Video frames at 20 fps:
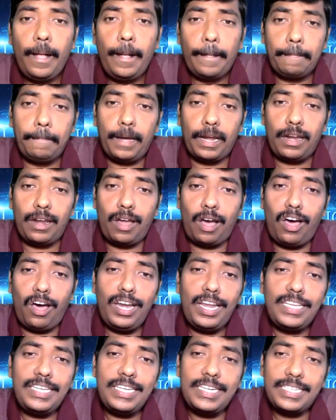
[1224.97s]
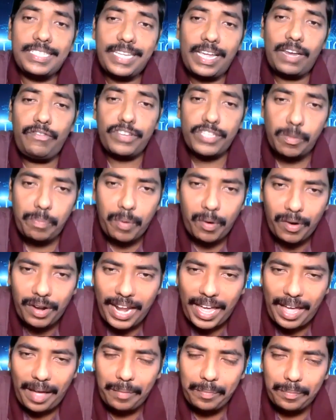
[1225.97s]
the knowledge itself is a
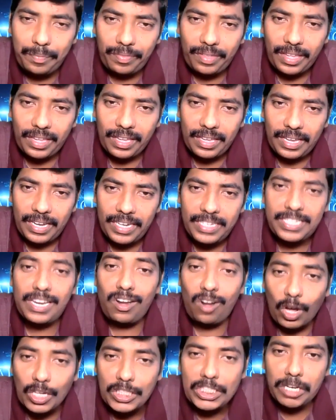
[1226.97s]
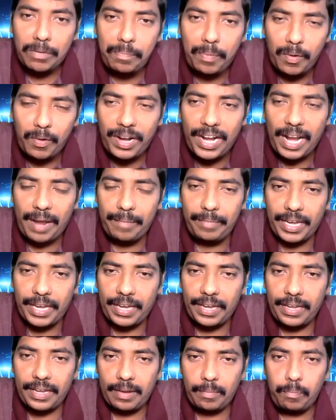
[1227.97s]
program. It's a logic programming,
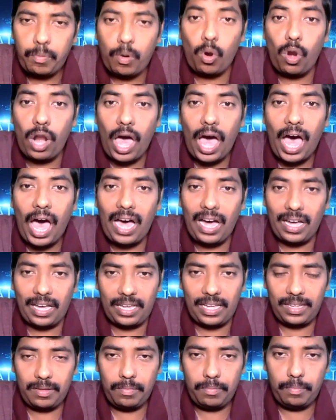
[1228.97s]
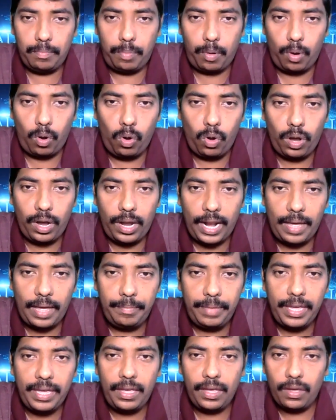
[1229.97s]
prologue,
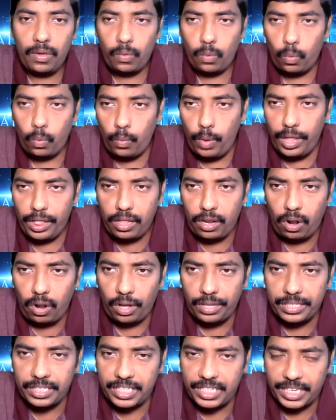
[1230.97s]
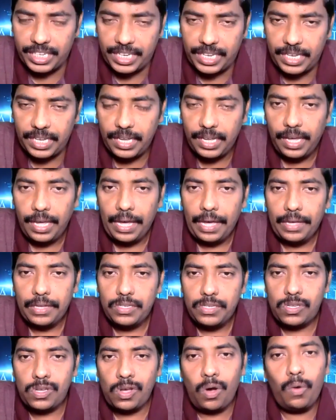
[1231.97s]
programming with logic.
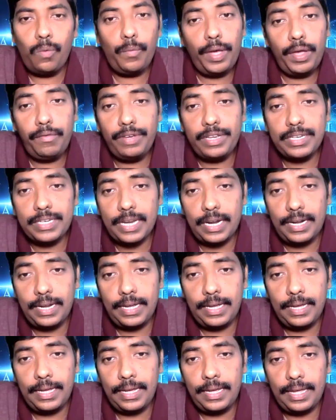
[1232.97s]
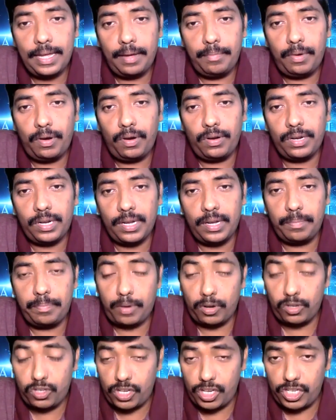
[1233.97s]
So where we study about
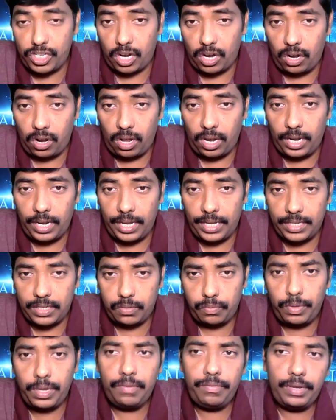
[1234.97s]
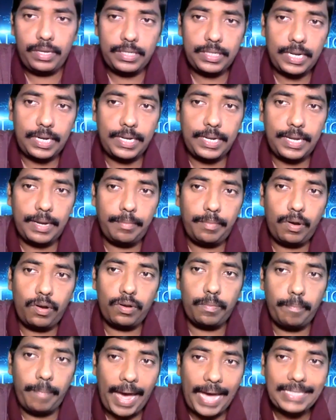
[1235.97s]
procedural knowledge, where we study about
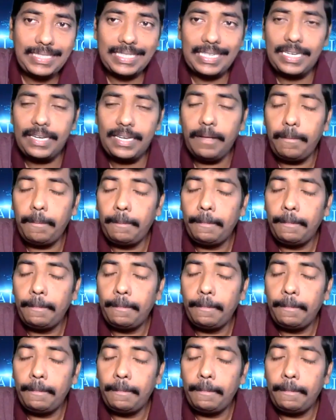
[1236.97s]
matching